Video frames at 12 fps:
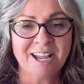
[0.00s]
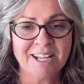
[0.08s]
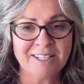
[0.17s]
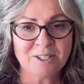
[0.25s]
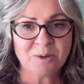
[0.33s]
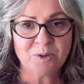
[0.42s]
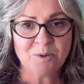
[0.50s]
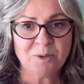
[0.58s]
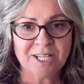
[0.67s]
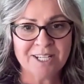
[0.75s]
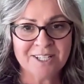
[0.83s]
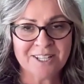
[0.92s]
And so you
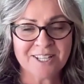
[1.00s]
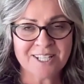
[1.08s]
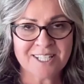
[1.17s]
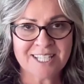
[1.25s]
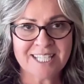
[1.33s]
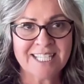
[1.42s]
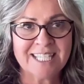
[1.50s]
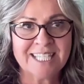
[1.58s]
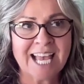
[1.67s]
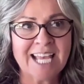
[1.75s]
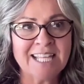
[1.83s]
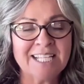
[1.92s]
get into this
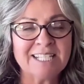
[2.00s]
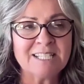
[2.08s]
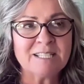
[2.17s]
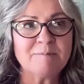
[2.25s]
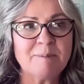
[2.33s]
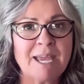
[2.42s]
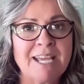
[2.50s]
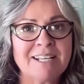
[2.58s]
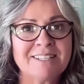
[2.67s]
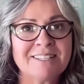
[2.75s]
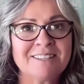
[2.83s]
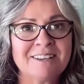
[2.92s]
silent
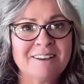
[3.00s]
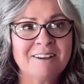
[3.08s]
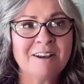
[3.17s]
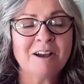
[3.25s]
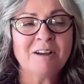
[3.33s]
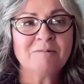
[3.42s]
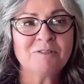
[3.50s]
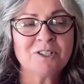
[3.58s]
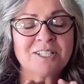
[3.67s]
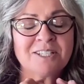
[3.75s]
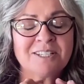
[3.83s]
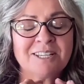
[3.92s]
space of
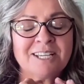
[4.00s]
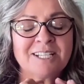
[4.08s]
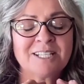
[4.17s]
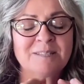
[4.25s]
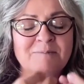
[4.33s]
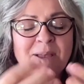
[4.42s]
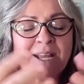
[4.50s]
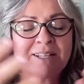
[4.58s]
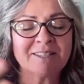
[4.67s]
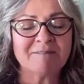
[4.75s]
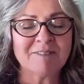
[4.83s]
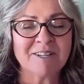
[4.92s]
just
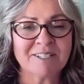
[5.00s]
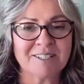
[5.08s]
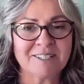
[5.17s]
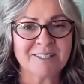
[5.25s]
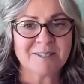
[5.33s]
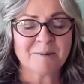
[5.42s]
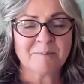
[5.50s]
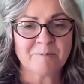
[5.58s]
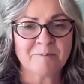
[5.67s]
expansiveness.